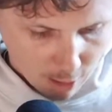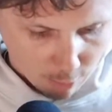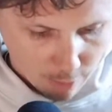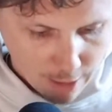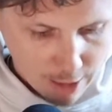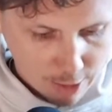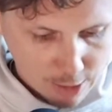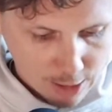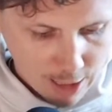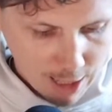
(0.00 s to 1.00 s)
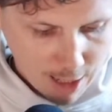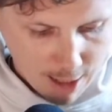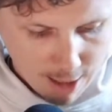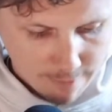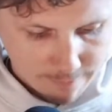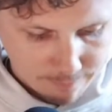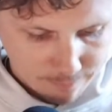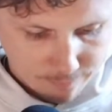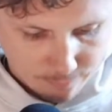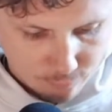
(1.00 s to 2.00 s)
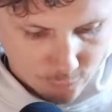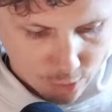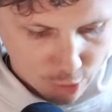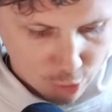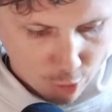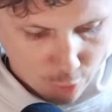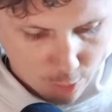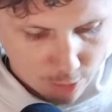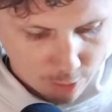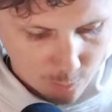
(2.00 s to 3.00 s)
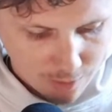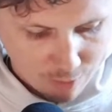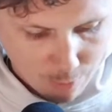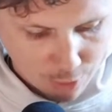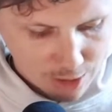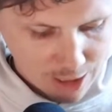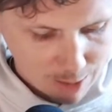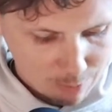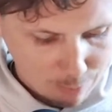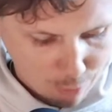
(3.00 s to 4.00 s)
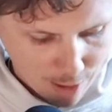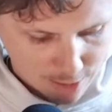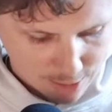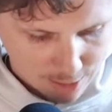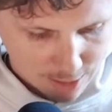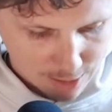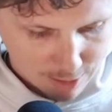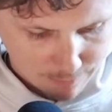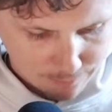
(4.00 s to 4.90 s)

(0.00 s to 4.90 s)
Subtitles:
We're here today to show you a little bit of the multi-tabling process.